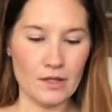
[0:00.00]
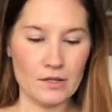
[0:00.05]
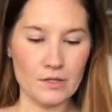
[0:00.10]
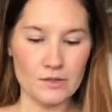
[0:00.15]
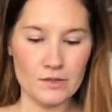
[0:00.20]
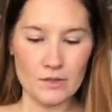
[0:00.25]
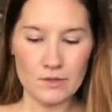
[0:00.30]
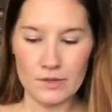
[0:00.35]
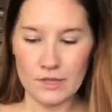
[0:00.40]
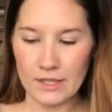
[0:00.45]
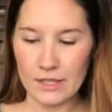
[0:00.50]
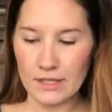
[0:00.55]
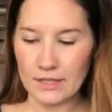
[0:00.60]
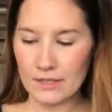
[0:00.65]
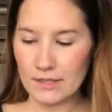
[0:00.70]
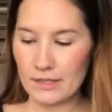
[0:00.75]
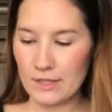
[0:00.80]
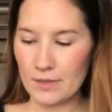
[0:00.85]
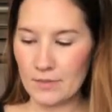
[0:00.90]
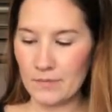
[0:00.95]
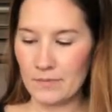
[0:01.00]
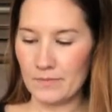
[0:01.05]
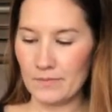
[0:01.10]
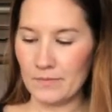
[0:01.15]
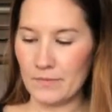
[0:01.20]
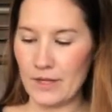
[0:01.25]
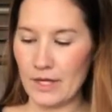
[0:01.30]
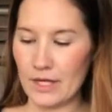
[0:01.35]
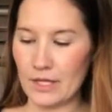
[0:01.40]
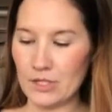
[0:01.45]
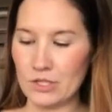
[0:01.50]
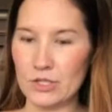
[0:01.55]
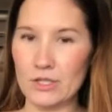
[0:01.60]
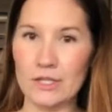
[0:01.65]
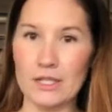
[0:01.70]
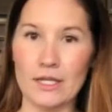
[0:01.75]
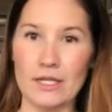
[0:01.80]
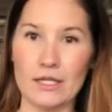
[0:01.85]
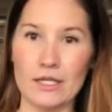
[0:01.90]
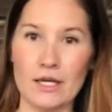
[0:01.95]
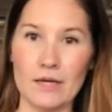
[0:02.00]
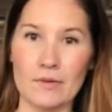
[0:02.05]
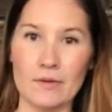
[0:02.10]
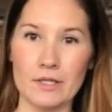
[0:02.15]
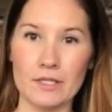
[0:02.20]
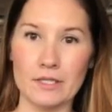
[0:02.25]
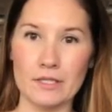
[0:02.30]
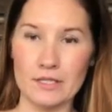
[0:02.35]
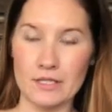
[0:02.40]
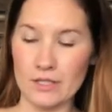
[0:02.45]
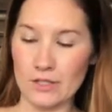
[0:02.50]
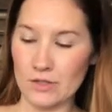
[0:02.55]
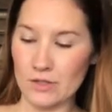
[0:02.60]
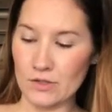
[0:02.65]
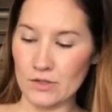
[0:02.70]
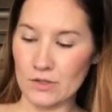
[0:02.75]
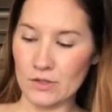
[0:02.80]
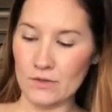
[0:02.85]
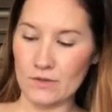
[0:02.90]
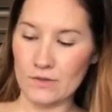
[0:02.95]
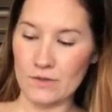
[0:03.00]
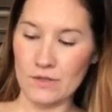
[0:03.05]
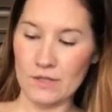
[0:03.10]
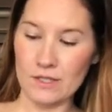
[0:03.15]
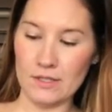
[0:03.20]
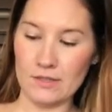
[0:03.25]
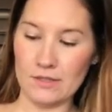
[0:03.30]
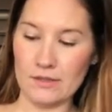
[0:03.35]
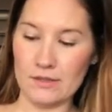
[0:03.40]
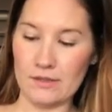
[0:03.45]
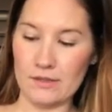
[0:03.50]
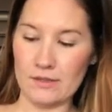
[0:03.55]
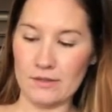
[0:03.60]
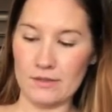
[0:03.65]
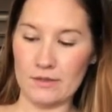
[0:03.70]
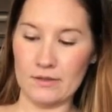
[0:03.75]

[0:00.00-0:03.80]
So the next step, actually, and I wanted to tell you too, these